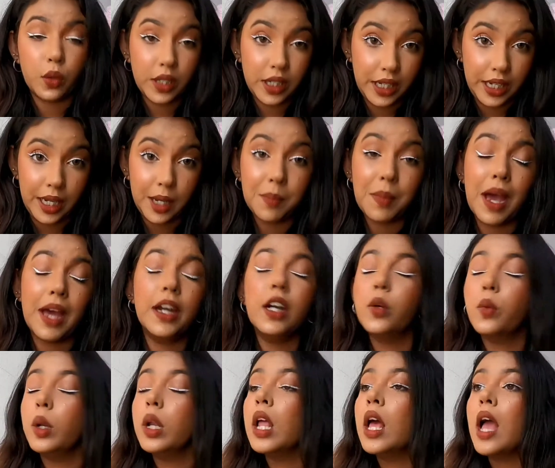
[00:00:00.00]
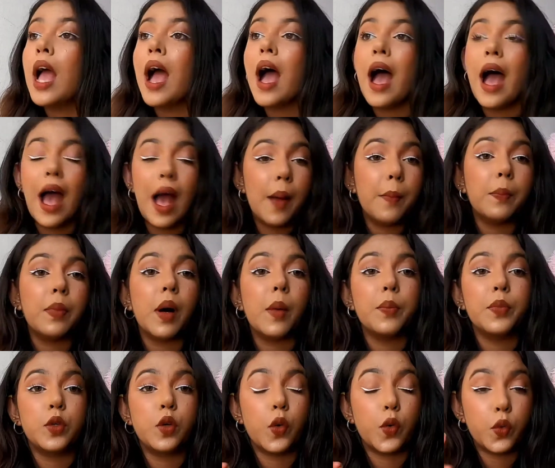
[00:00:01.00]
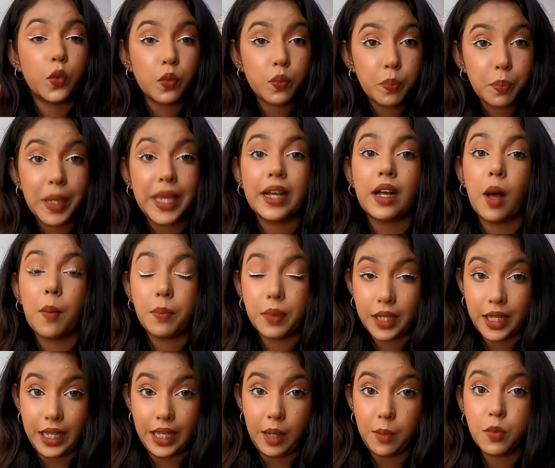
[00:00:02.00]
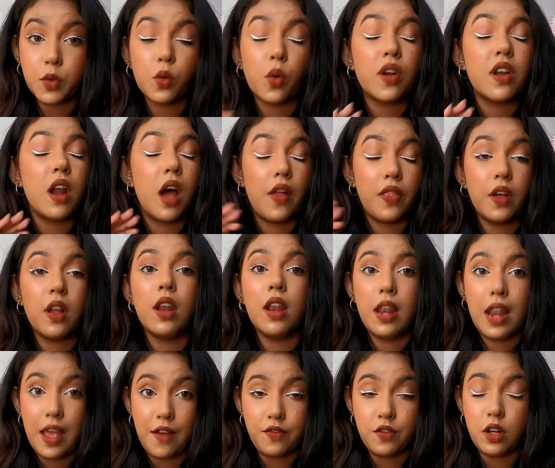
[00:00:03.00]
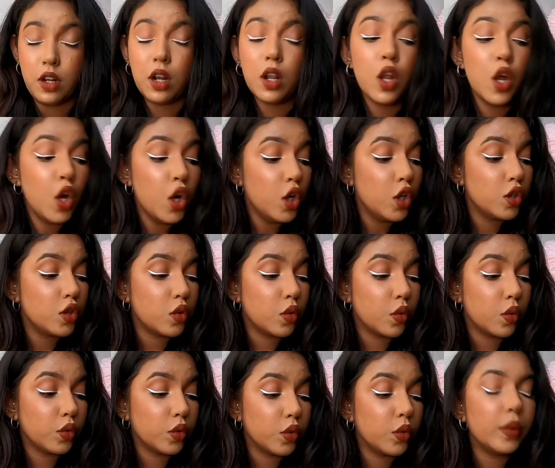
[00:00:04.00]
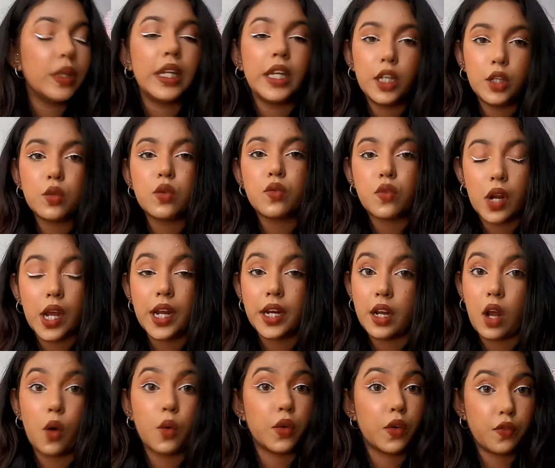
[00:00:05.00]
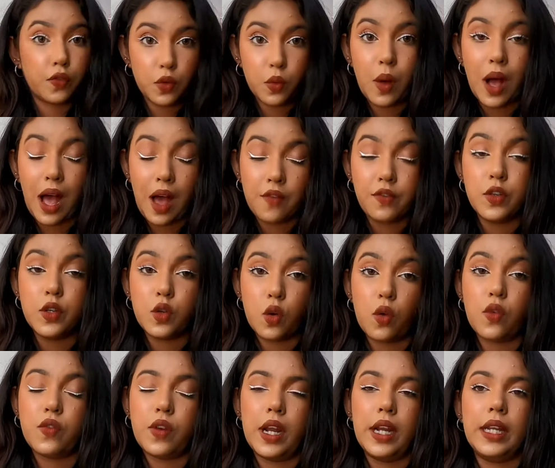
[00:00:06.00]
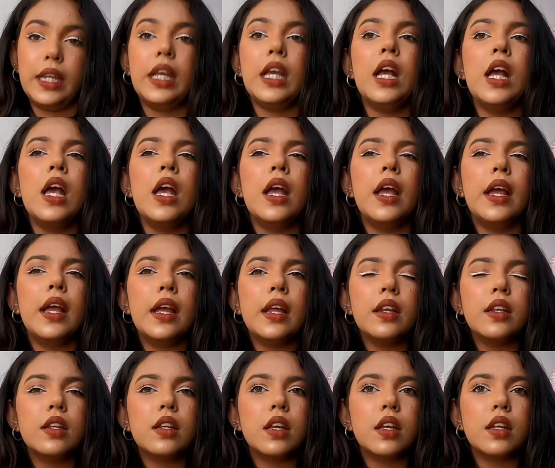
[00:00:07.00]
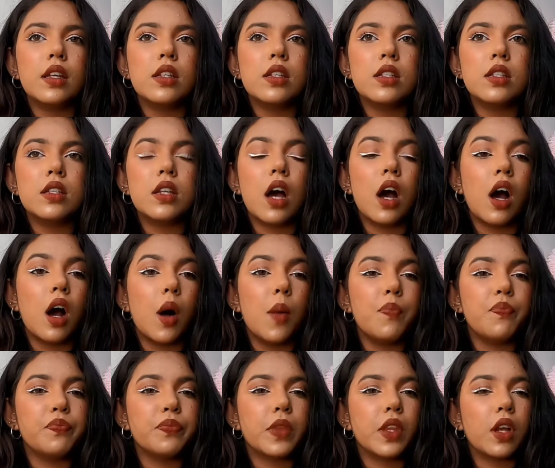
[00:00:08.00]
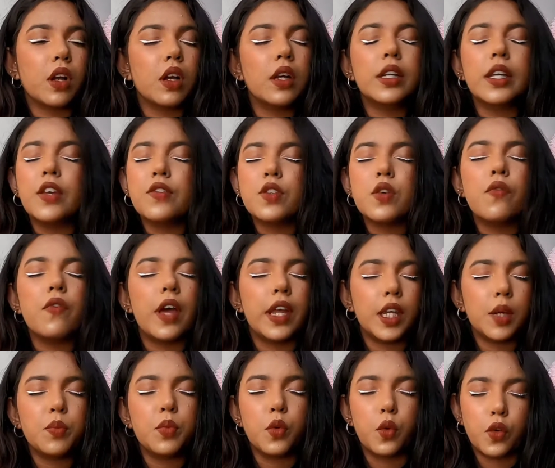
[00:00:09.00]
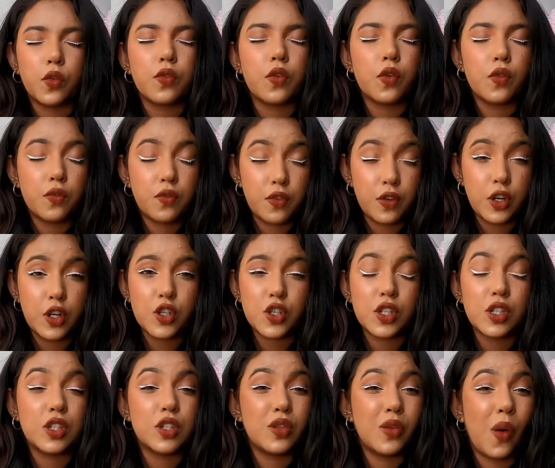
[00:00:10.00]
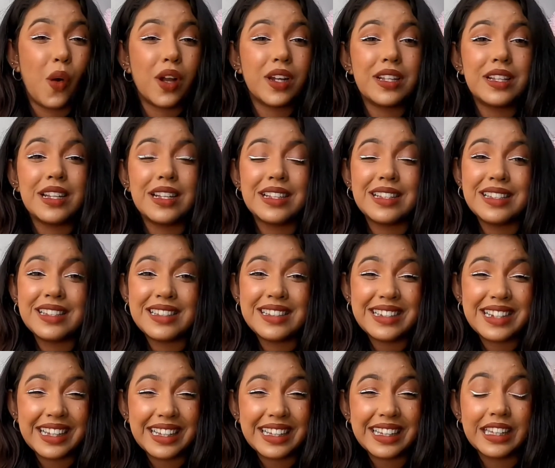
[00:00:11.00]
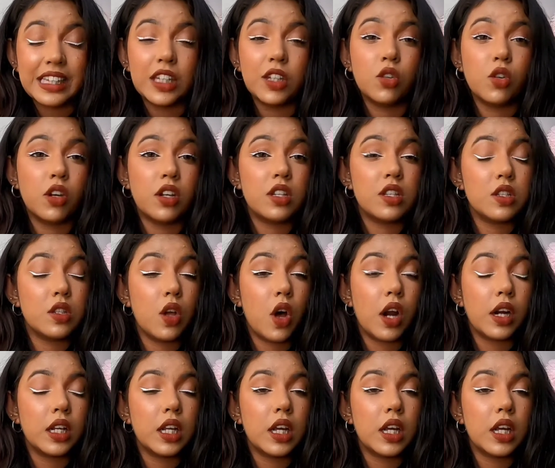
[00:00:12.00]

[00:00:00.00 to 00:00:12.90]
game, and it will amp up your makeup game to another level. So you need to try it out if you haven't already. It gives a very beautiful finish. It's not sticky or it's not